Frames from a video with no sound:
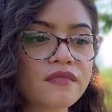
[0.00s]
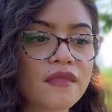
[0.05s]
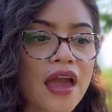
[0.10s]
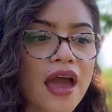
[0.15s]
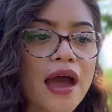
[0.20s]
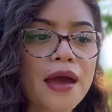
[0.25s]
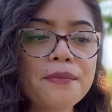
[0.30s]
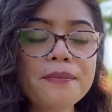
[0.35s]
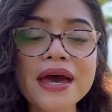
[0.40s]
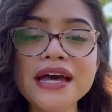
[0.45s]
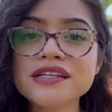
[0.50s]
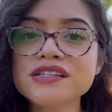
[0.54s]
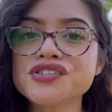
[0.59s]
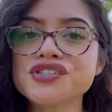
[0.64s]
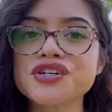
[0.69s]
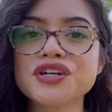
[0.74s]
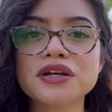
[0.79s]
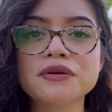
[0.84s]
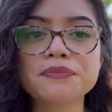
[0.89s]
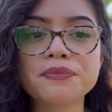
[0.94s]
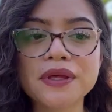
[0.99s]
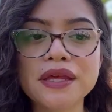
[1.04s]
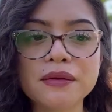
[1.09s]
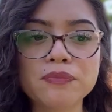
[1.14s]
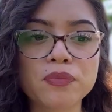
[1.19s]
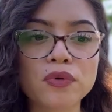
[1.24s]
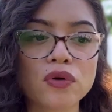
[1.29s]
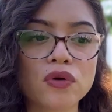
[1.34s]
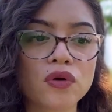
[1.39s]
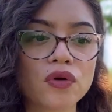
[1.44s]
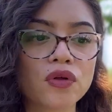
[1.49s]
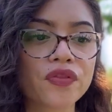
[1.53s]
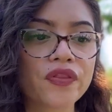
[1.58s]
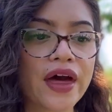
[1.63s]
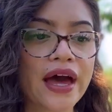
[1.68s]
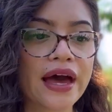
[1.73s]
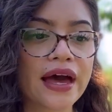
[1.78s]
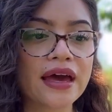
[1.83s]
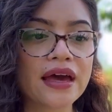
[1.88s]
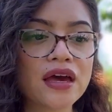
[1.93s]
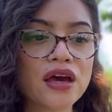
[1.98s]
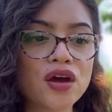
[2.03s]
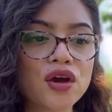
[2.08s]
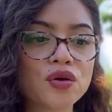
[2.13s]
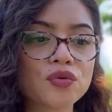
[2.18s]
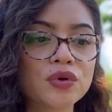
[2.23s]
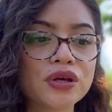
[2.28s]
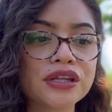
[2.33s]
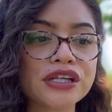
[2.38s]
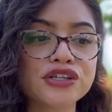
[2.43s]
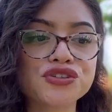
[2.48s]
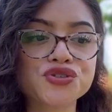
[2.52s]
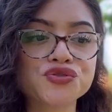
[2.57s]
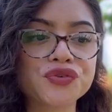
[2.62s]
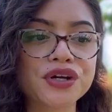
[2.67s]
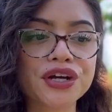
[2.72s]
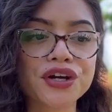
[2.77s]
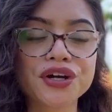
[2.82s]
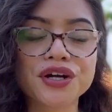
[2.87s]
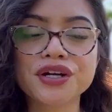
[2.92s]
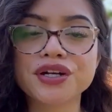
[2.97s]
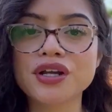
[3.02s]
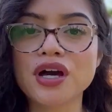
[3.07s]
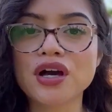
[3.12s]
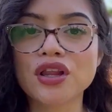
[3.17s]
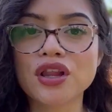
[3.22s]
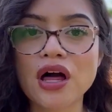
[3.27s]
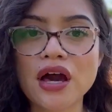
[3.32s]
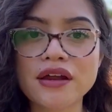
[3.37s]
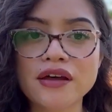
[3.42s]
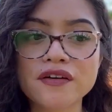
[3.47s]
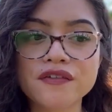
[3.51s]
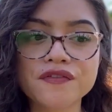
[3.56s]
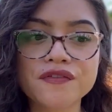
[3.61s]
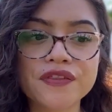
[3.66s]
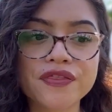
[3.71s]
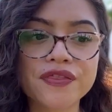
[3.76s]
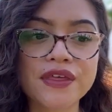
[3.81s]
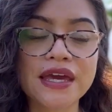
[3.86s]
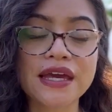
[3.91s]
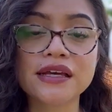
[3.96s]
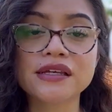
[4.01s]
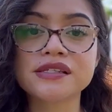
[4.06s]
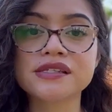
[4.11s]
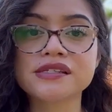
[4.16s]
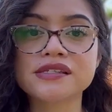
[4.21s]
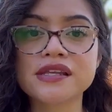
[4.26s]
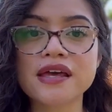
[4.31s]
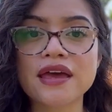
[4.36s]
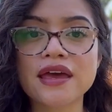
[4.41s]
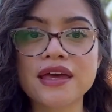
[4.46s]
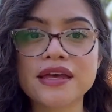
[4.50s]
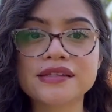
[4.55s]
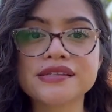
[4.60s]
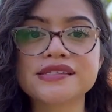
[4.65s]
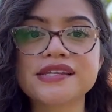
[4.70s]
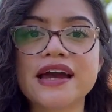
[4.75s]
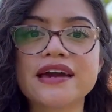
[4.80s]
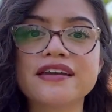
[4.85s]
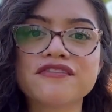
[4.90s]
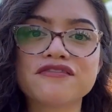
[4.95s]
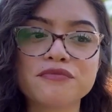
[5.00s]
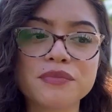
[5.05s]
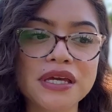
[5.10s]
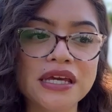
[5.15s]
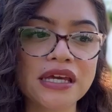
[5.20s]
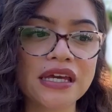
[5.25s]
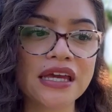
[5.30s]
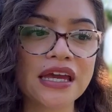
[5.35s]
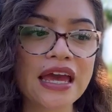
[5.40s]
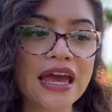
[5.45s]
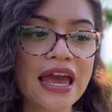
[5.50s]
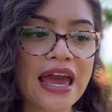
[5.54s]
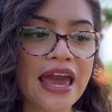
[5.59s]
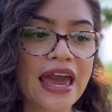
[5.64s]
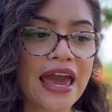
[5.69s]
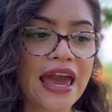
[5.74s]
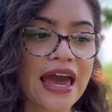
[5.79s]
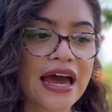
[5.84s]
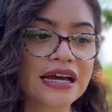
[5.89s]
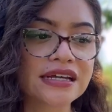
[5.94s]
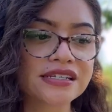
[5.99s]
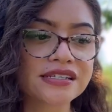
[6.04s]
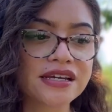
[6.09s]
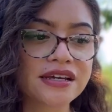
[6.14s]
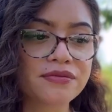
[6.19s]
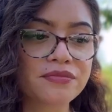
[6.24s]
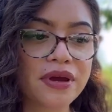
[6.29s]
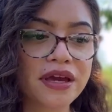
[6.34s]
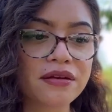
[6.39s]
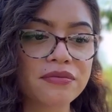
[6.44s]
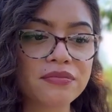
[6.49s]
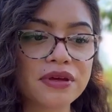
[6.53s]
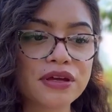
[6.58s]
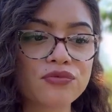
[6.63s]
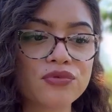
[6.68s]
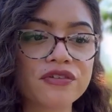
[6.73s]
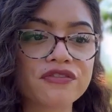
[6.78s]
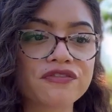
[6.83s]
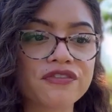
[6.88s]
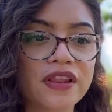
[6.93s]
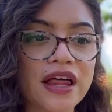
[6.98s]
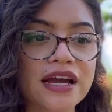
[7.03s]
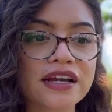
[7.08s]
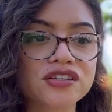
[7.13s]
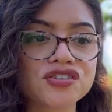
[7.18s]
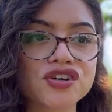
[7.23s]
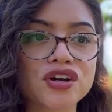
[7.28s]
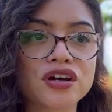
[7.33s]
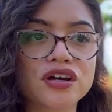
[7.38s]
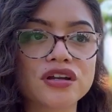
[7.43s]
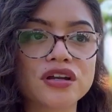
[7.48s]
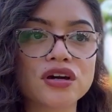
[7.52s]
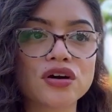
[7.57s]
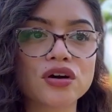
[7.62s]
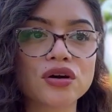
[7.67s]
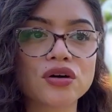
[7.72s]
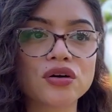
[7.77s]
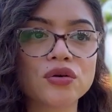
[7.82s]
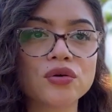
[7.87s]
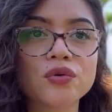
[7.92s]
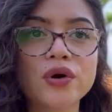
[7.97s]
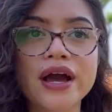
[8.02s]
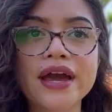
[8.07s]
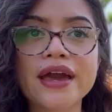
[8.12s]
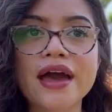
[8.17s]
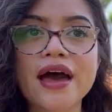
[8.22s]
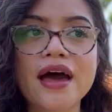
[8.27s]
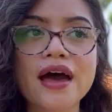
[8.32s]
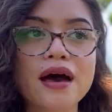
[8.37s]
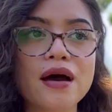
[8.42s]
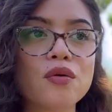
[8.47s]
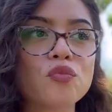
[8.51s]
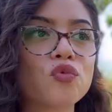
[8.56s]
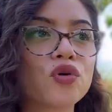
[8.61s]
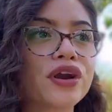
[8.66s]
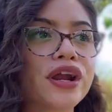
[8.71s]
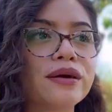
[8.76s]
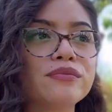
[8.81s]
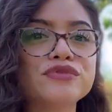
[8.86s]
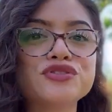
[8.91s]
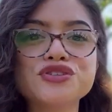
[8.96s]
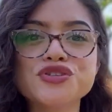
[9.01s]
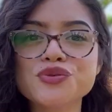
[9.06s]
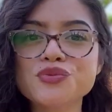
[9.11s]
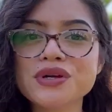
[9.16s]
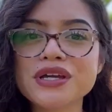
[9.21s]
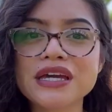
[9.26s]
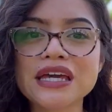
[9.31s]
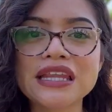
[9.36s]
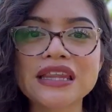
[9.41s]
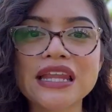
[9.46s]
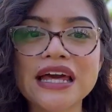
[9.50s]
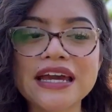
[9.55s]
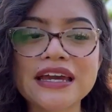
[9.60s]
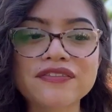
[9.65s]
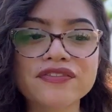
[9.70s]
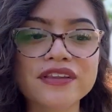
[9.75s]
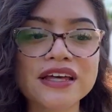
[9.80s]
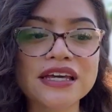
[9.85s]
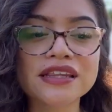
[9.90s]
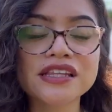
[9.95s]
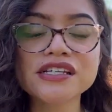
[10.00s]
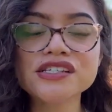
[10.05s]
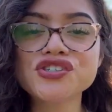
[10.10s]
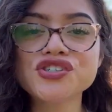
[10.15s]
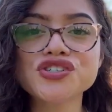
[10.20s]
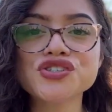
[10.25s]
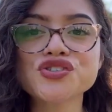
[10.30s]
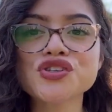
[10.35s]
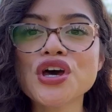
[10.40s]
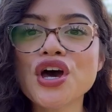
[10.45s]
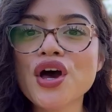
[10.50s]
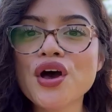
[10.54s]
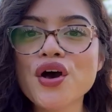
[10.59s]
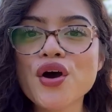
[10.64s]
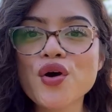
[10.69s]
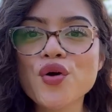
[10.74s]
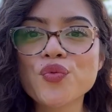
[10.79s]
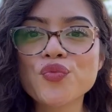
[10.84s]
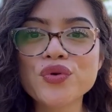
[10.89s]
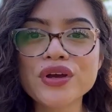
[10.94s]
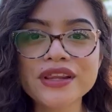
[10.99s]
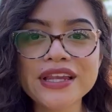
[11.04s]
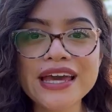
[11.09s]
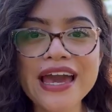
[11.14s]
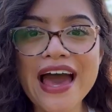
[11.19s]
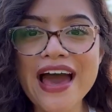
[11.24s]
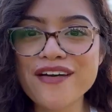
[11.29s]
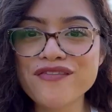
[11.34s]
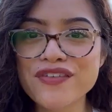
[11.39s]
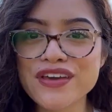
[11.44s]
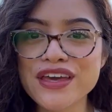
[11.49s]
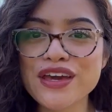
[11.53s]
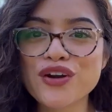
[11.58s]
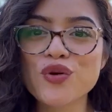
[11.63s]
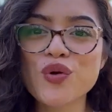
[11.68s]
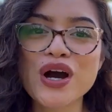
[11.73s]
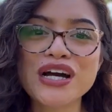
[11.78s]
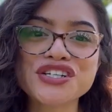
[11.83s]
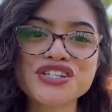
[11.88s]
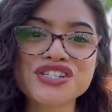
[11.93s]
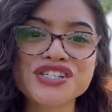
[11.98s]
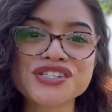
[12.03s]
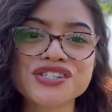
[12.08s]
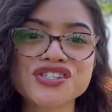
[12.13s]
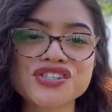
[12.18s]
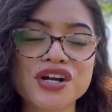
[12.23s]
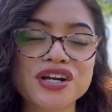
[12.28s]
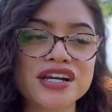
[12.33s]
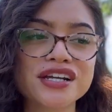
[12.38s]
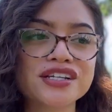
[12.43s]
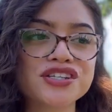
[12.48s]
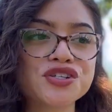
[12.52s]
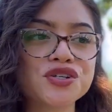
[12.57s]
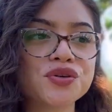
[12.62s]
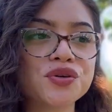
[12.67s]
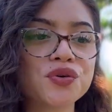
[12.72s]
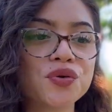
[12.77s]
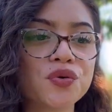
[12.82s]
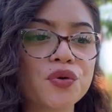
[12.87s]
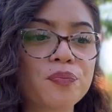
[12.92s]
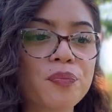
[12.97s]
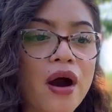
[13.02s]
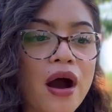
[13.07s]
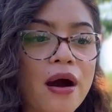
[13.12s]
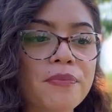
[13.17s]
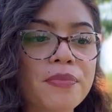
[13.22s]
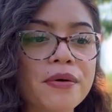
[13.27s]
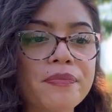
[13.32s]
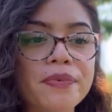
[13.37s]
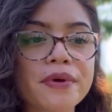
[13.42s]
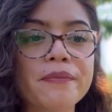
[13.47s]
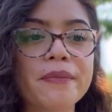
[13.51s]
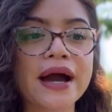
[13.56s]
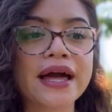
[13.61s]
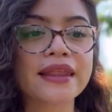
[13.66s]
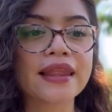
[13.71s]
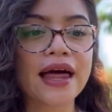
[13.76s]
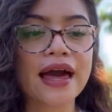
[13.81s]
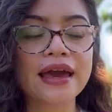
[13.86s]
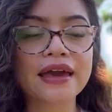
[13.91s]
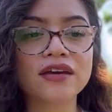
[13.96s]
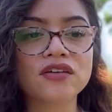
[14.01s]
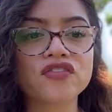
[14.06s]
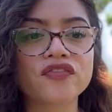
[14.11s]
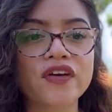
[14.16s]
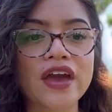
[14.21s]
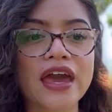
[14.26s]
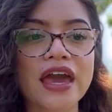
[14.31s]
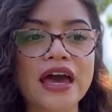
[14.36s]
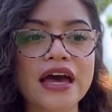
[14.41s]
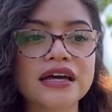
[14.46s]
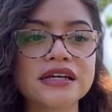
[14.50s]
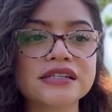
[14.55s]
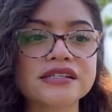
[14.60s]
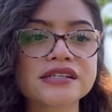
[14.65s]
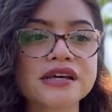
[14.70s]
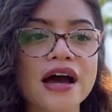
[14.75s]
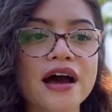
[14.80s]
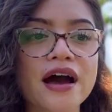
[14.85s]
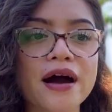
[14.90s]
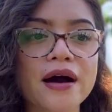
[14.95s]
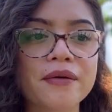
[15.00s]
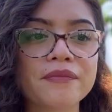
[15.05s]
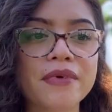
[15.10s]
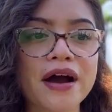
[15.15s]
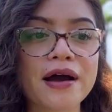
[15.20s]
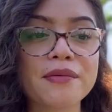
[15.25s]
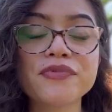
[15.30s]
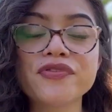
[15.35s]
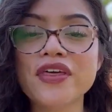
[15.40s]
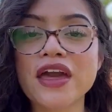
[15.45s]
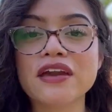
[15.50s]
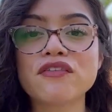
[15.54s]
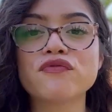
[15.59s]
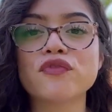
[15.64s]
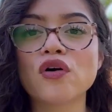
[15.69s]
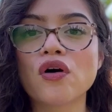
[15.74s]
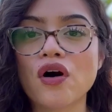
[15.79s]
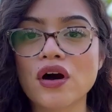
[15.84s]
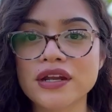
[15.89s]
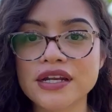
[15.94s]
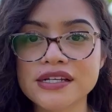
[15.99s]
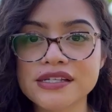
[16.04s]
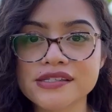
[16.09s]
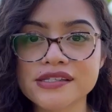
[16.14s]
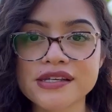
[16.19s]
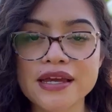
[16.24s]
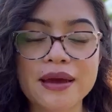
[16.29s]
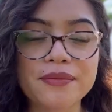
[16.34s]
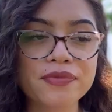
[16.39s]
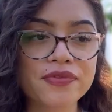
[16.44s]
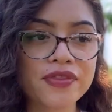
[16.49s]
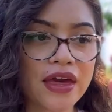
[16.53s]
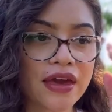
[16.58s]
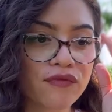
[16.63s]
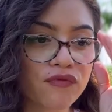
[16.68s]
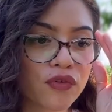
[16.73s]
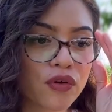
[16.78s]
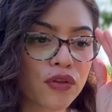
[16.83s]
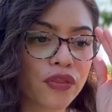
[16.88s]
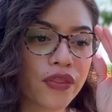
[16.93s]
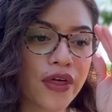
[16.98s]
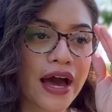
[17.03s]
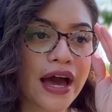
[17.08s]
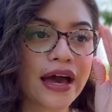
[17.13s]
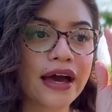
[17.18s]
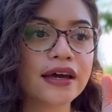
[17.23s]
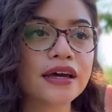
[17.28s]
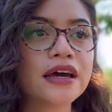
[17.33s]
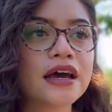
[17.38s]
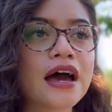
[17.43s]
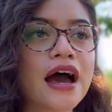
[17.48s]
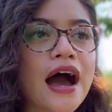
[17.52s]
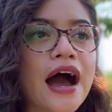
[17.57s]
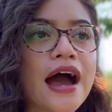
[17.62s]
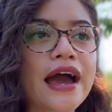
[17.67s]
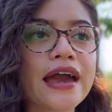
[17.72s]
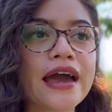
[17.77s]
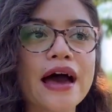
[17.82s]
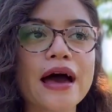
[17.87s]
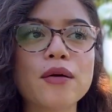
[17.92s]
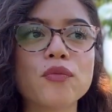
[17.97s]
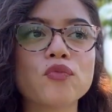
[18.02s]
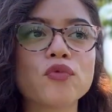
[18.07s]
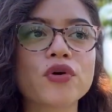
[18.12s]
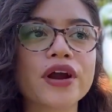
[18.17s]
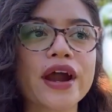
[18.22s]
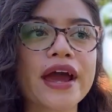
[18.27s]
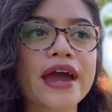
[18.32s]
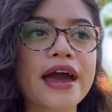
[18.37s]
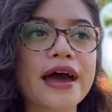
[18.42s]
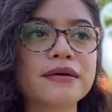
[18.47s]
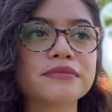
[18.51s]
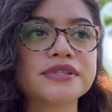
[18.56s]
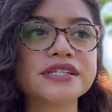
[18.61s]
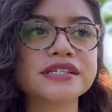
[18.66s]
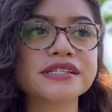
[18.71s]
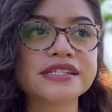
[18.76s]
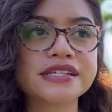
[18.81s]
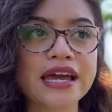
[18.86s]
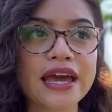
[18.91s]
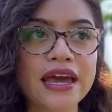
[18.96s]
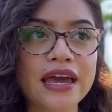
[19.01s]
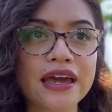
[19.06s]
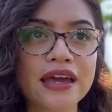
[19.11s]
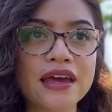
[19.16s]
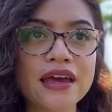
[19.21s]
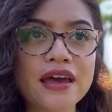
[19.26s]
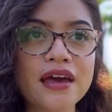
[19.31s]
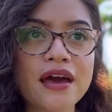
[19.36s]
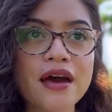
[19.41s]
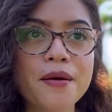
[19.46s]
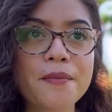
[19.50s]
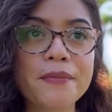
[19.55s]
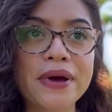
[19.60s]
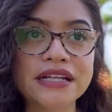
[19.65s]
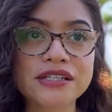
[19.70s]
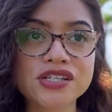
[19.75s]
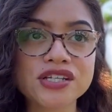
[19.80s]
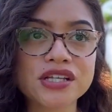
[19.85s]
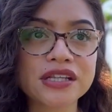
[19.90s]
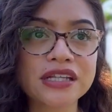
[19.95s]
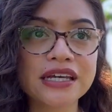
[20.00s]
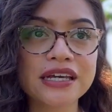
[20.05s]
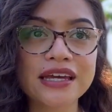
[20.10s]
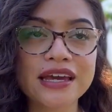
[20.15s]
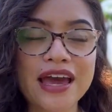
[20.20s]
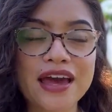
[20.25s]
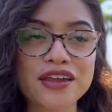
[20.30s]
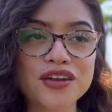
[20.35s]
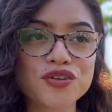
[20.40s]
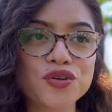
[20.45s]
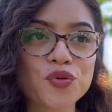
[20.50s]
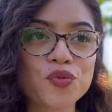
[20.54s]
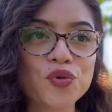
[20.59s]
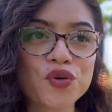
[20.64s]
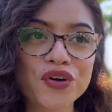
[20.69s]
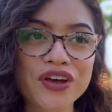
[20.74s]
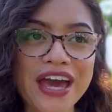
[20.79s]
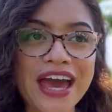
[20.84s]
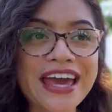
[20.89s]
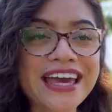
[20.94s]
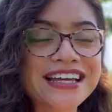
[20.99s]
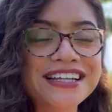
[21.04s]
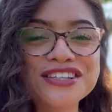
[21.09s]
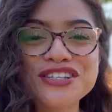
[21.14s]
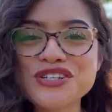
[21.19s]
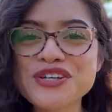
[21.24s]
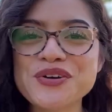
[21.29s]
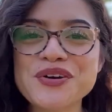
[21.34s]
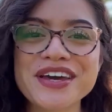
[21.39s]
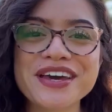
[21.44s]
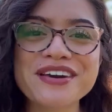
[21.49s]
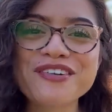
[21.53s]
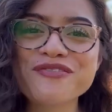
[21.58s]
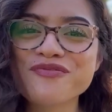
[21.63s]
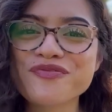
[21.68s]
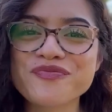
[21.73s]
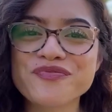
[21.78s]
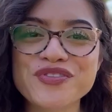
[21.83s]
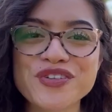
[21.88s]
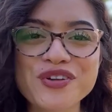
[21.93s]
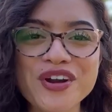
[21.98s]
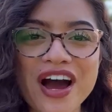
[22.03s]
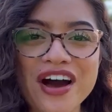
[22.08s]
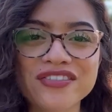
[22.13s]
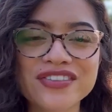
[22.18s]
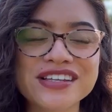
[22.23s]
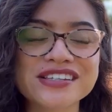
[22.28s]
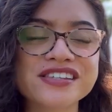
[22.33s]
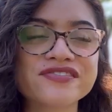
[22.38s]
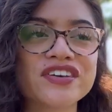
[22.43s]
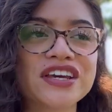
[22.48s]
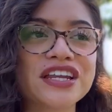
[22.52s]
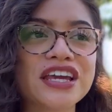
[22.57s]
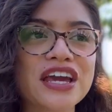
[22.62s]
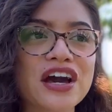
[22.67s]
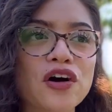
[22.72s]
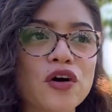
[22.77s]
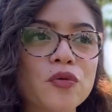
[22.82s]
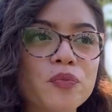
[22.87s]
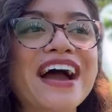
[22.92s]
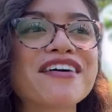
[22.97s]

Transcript: I met certain people that really triggered a lot of things inside of me, and it made me reflect on who I am, what I'm doing in life. Like, these just really heavy questions started to pop up in my life, and I'm thankful, honestly. I'm thankful that I am where I am today mentally, and we'll get into it throughout this video.